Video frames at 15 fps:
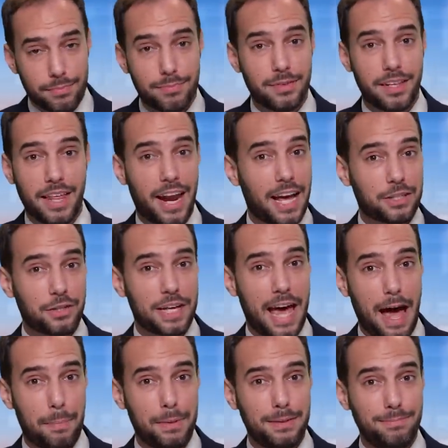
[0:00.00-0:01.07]
Did that actually
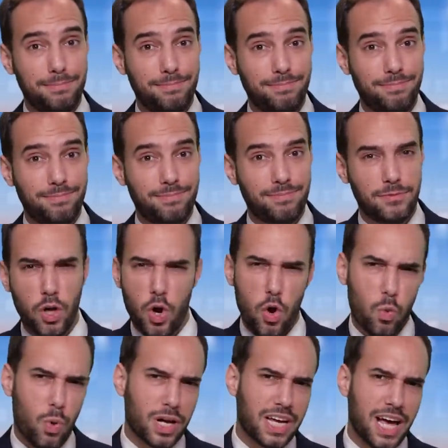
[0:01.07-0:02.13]
happen?
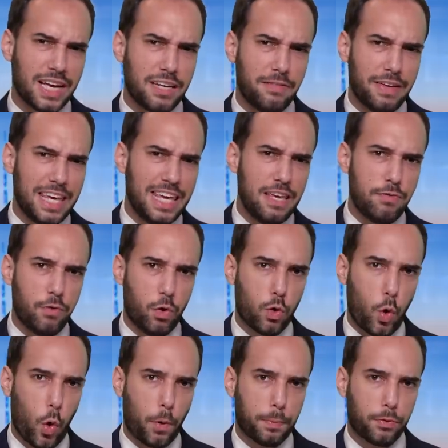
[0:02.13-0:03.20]
What kind of evil
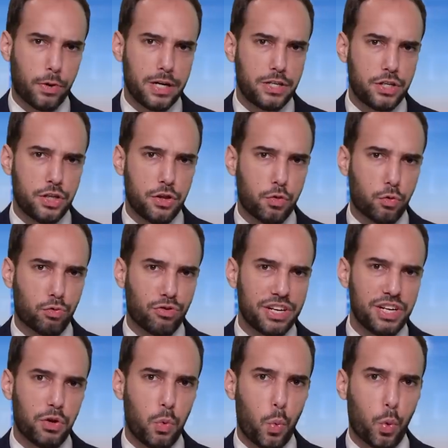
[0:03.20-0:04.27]
corporation in the
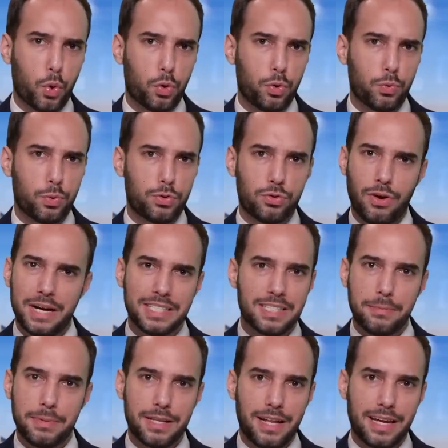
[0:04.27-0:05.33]
real world would try
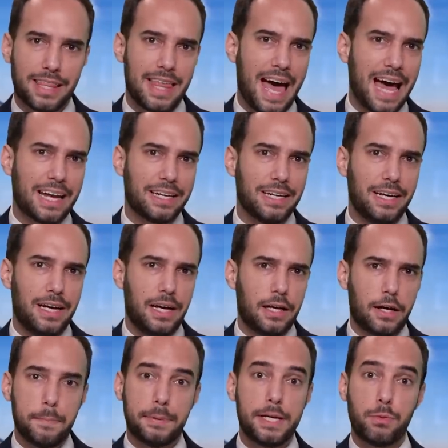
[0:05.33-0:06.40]
something like that,
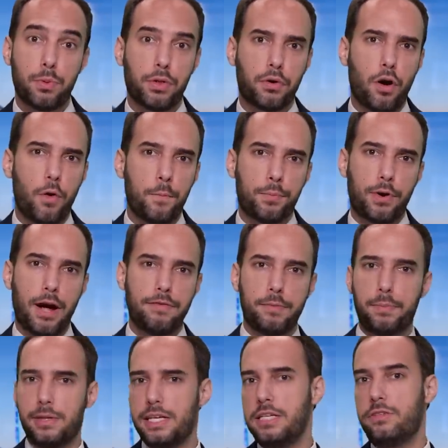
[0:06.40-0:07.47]
complete with their own private
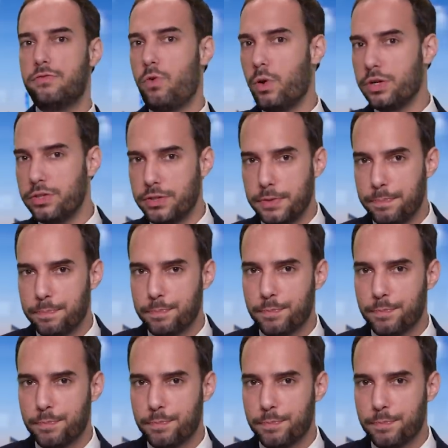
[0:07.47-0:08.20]
police force?